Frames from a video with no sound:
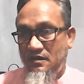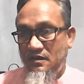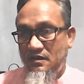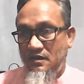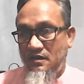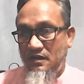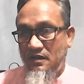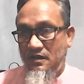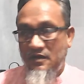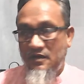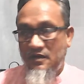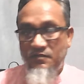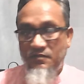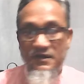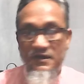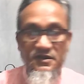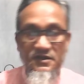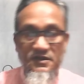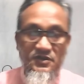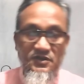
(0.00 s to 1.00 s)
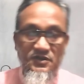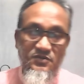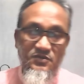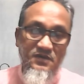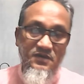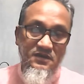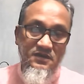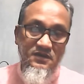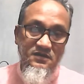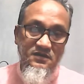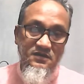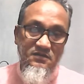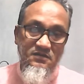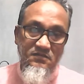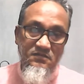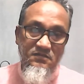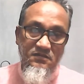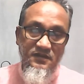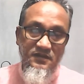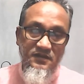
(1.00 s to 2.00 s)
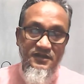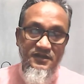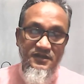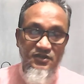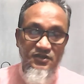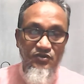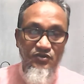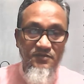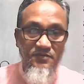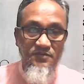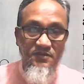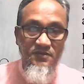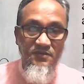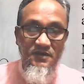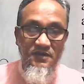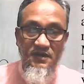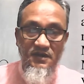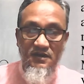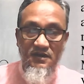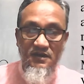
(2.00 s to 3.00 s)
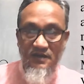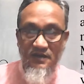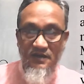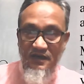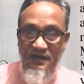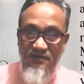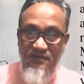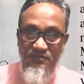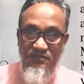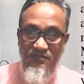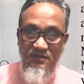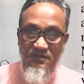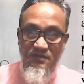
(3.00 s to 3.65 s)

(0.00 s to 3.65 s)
And please, students, listen to me very carefully.